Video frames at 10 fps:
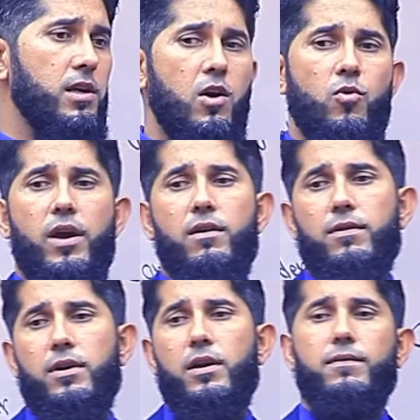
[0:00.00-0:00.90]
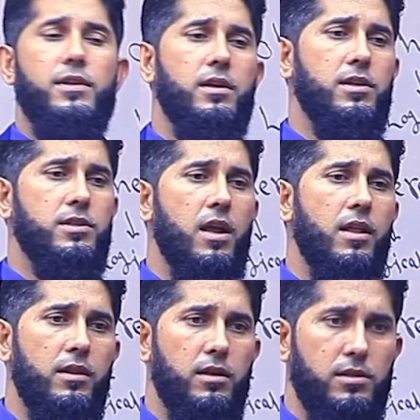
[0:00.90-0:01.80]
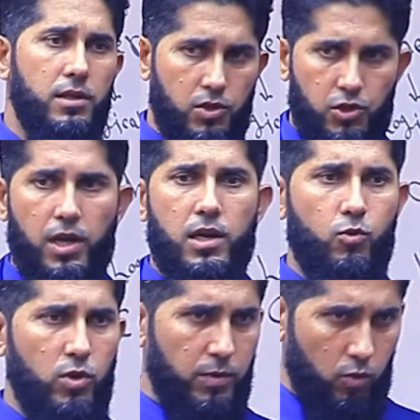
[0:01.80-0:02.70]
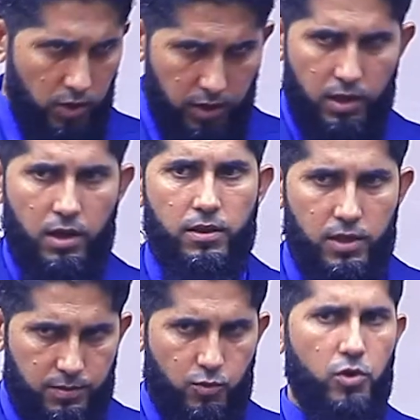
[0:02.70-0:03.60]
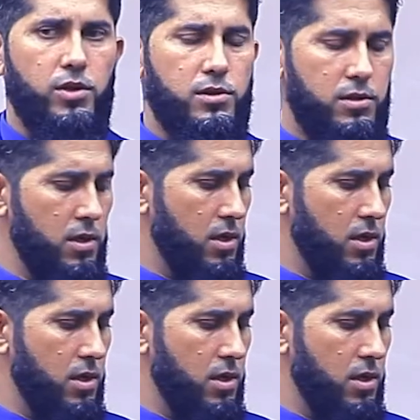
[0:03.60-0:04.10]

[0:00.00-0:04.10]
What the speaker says: However, nevertheless, nonetheless, inshallah, we'll be working on these points